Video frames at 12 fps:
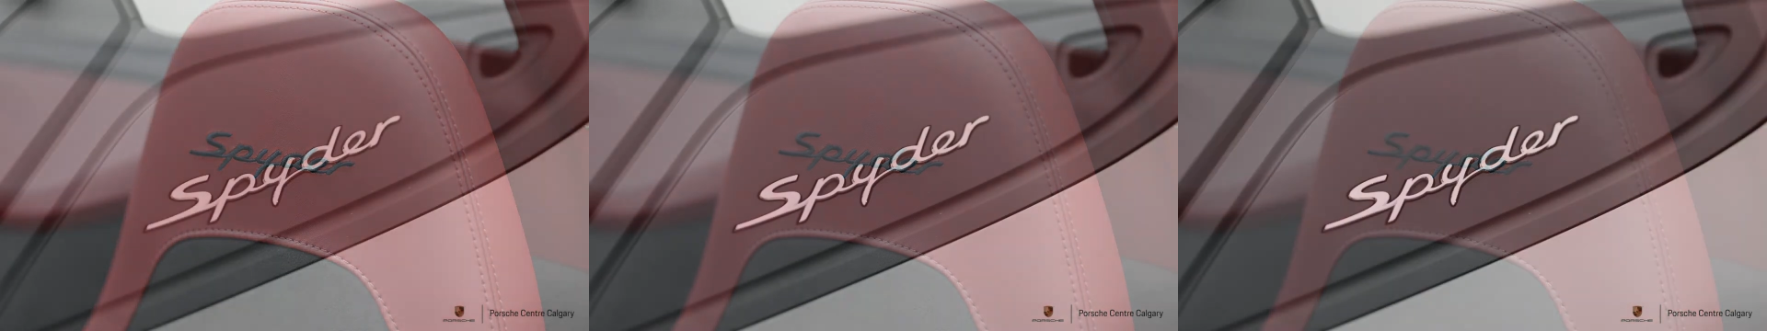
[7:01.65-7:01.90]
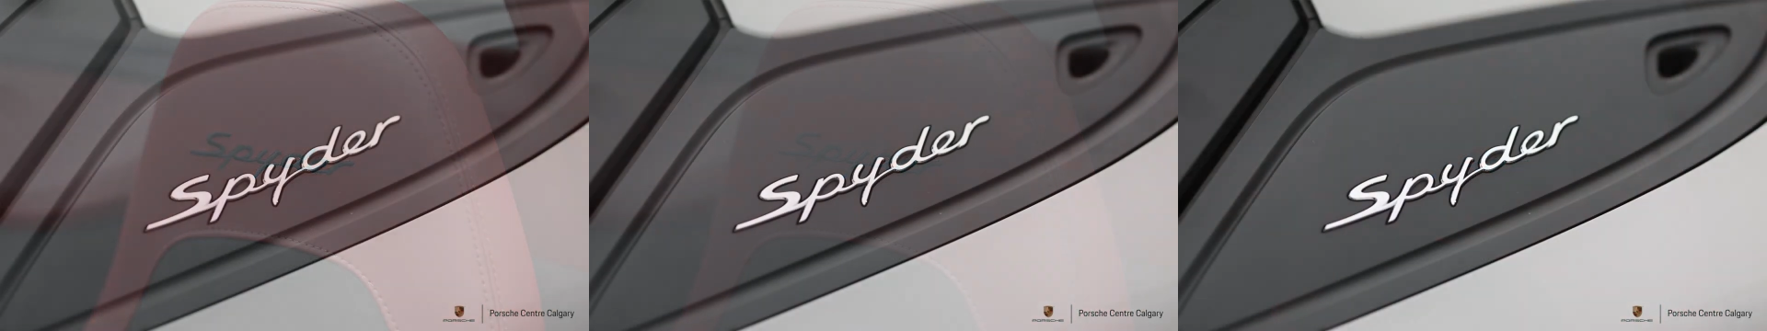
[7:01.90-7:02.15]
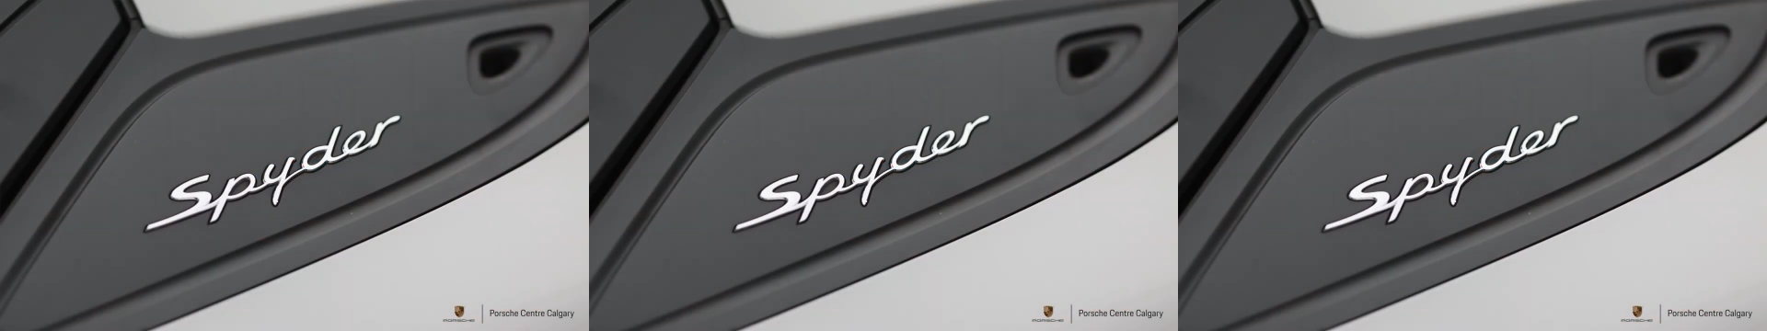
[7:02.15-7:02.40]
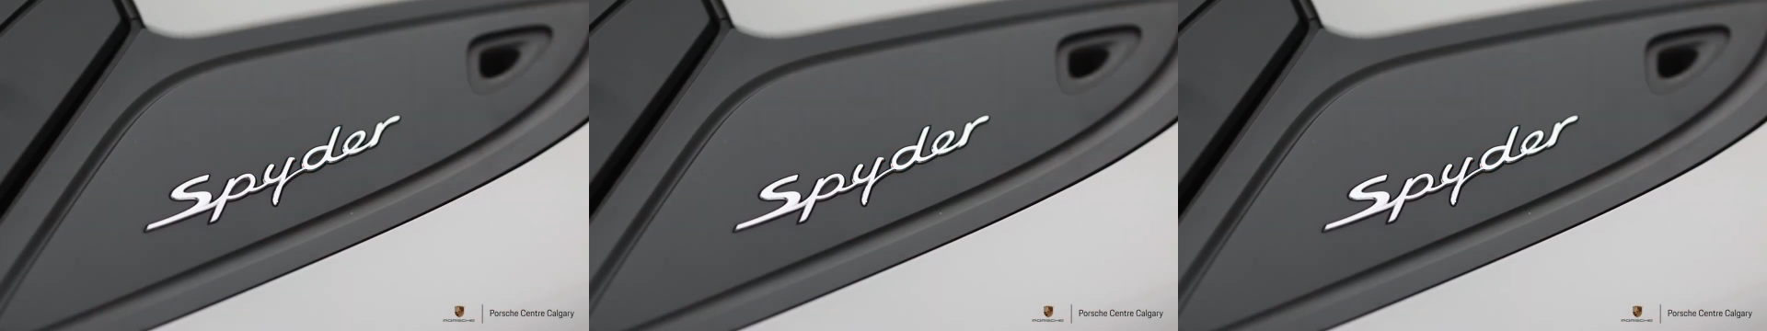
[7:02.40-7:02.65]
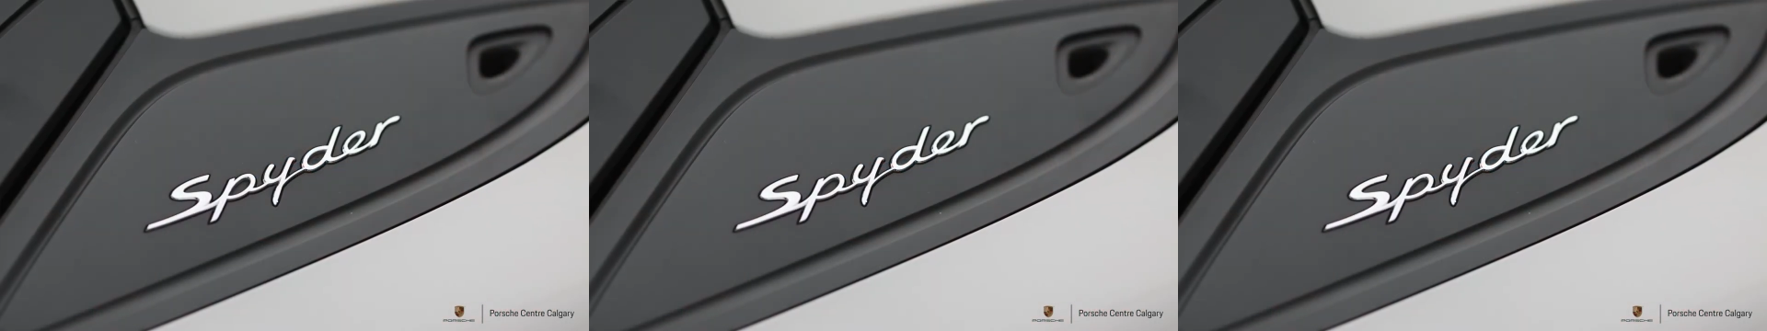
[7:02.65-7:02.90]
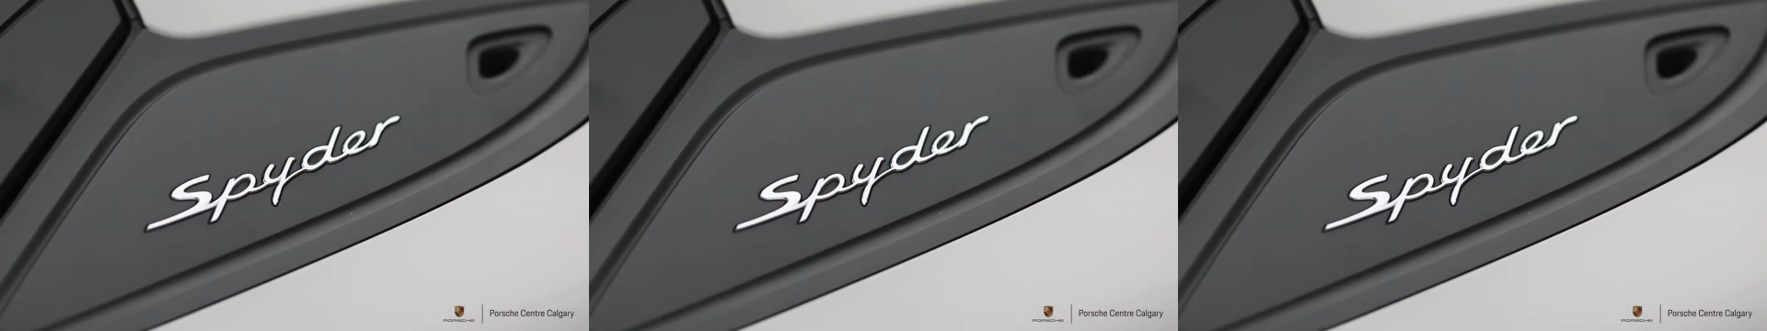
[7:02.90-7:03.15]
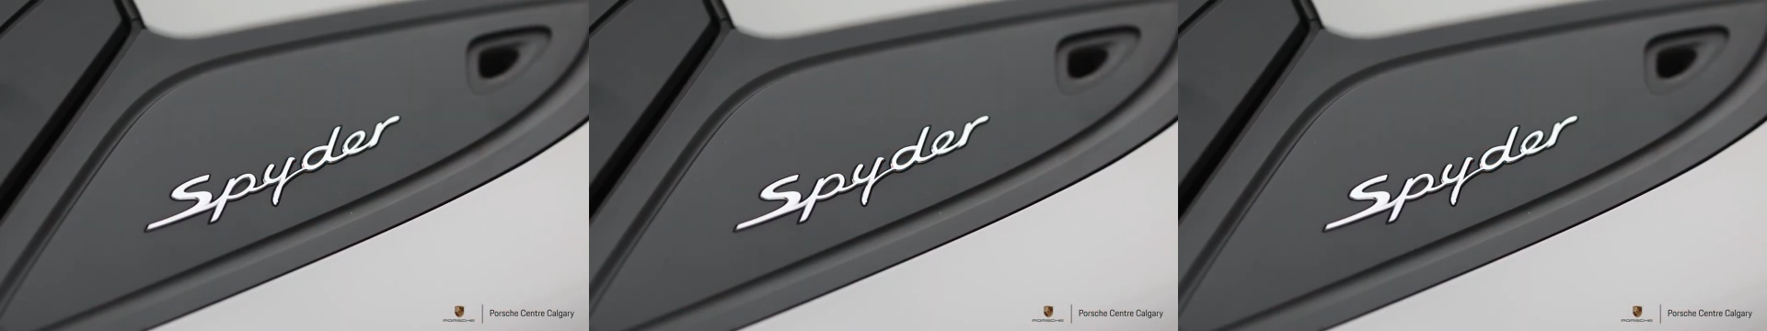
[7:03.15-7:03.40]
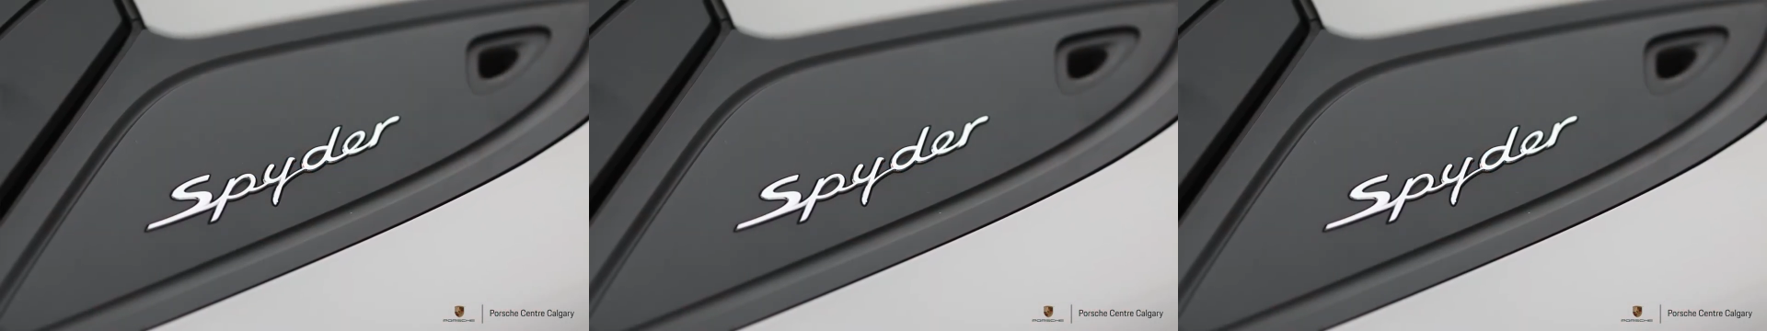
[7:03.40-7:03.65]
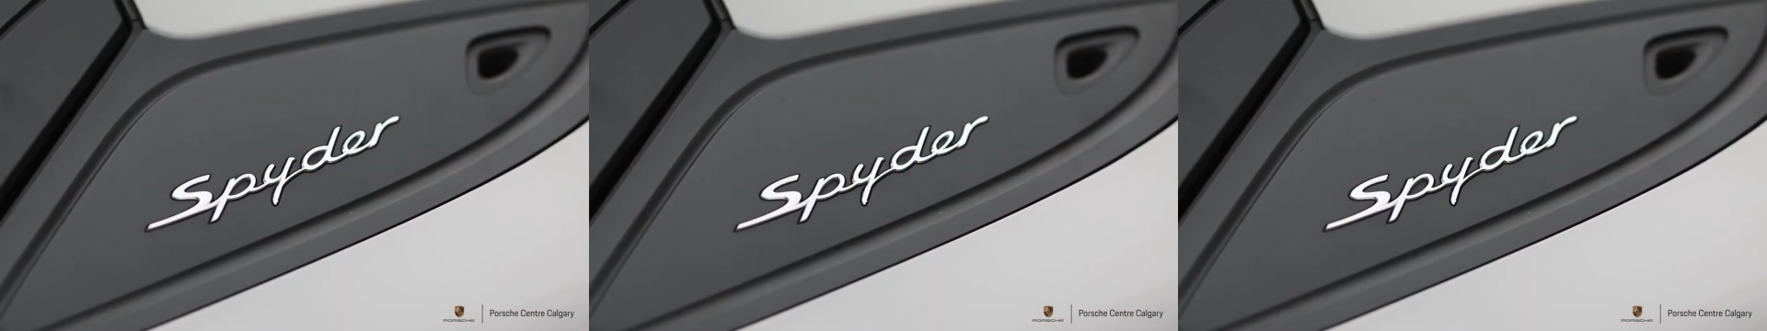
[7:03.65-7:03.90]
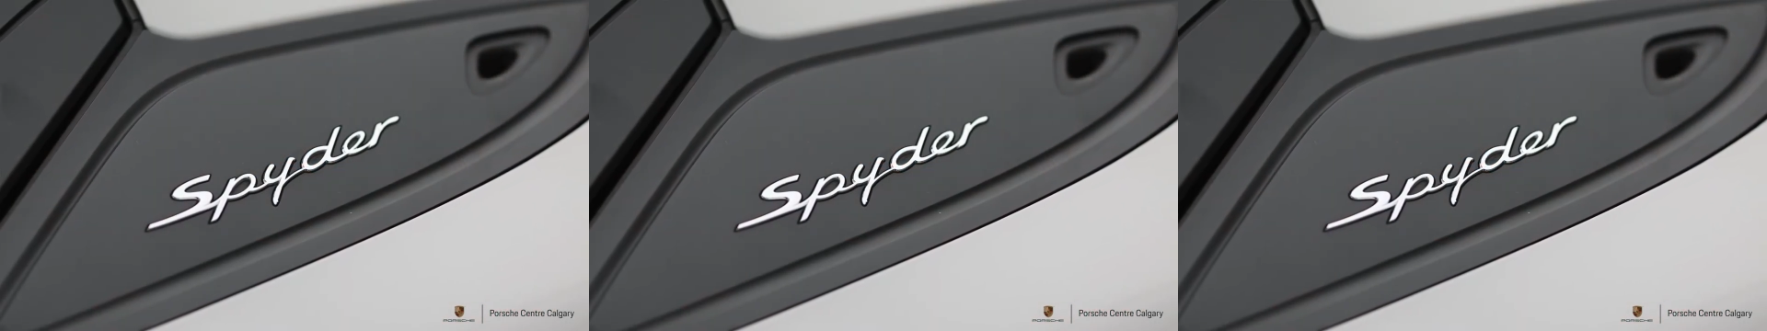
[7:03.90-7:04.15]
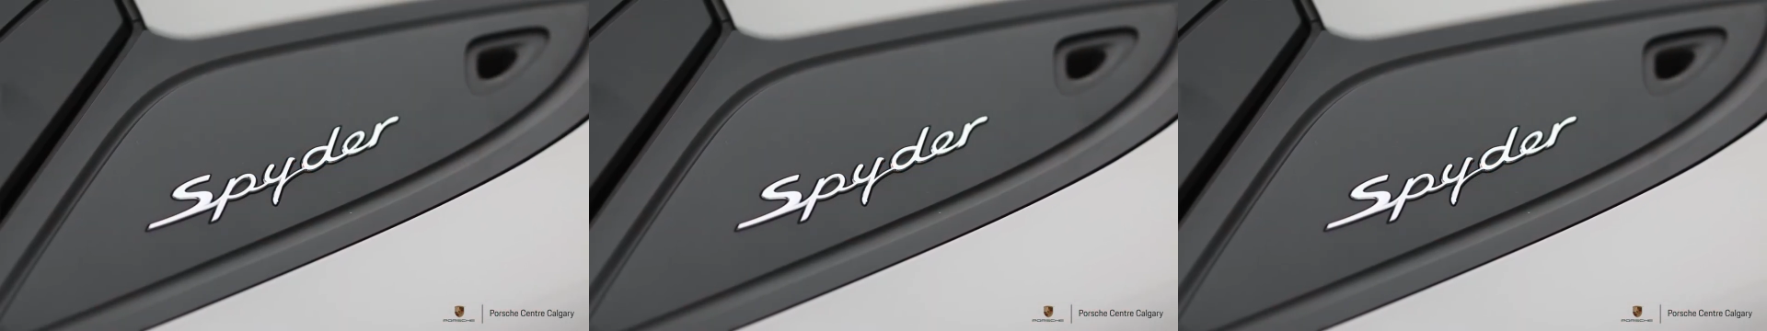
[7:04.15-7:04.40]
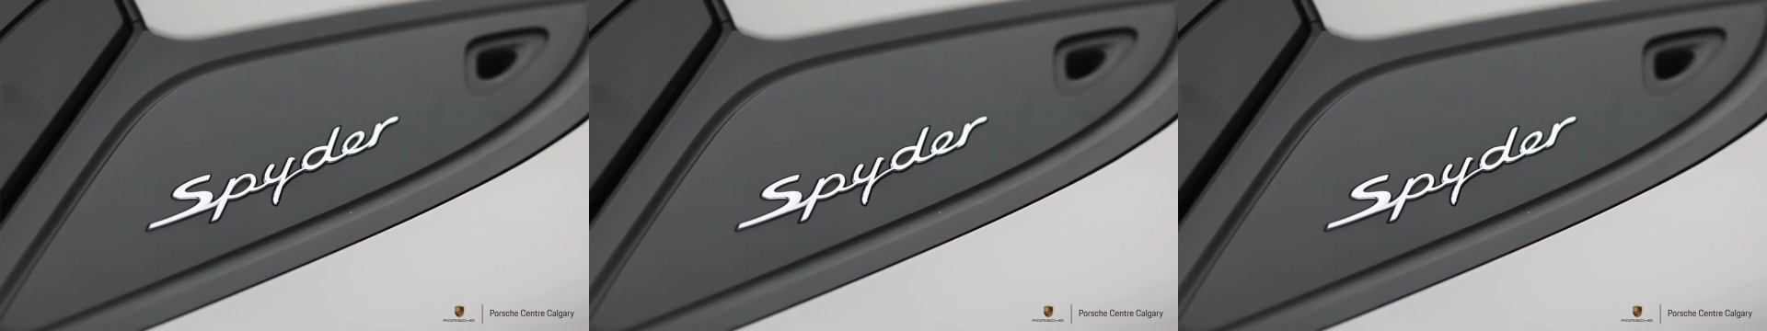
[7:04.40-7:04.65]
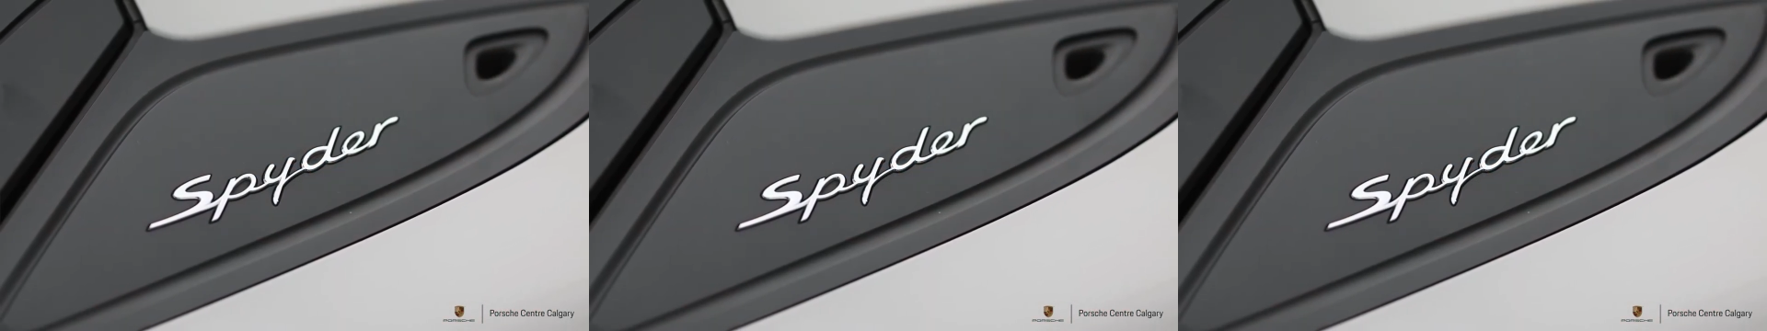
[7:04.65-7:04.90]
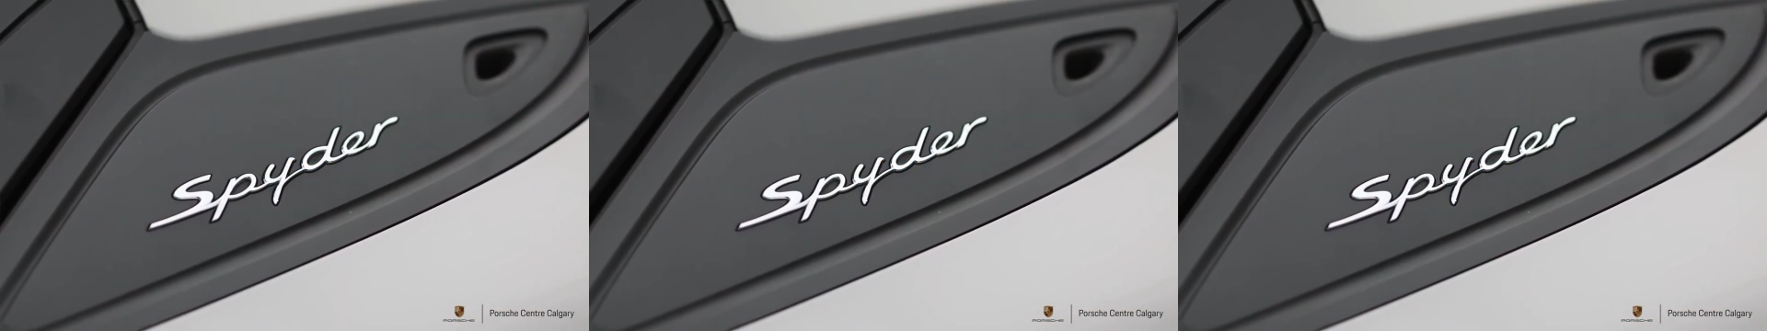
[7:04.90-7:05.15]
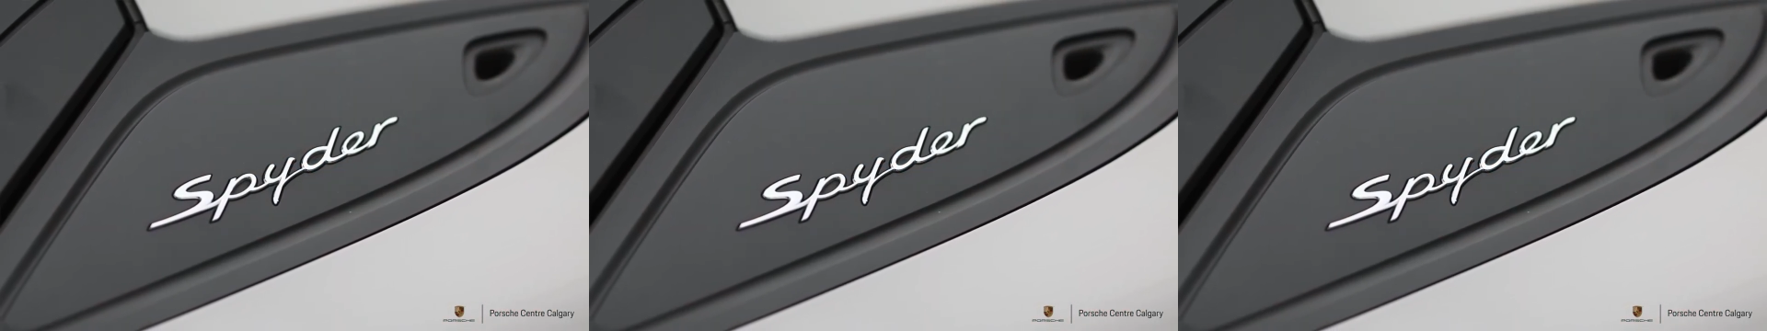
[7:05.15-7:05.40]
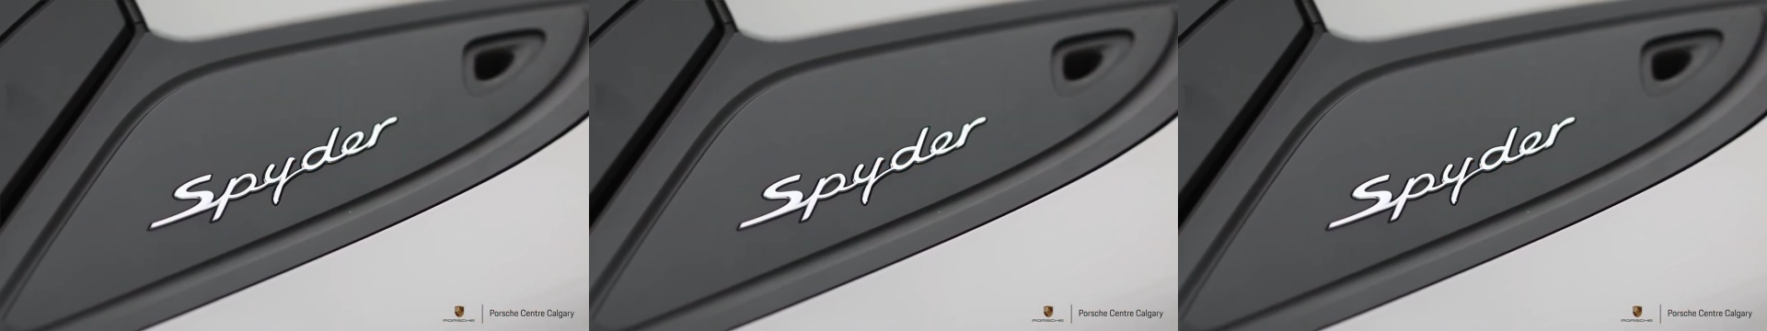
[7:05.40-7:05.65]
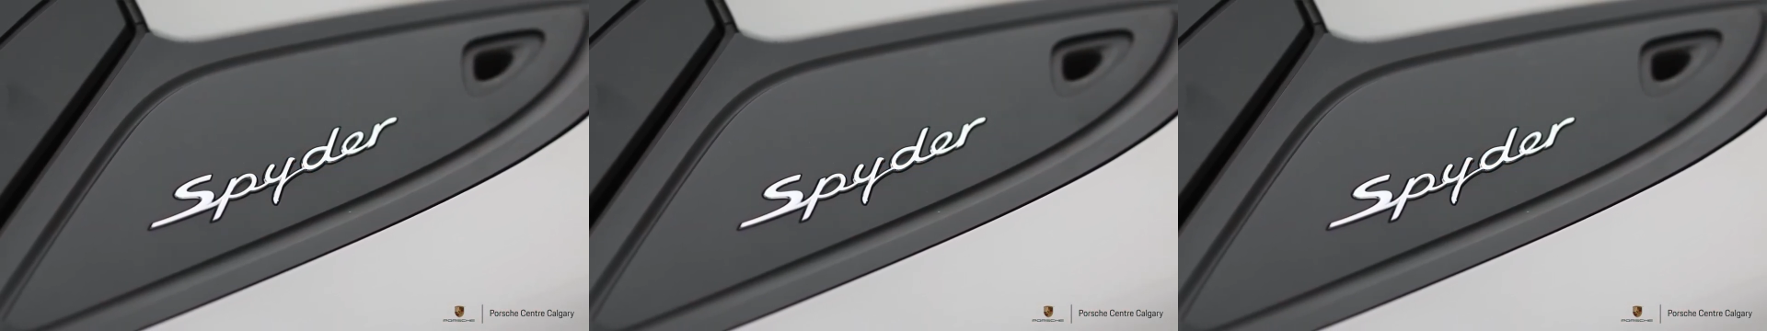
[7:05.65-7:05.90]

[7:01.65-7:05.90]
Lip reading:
[unreadable: no face in view]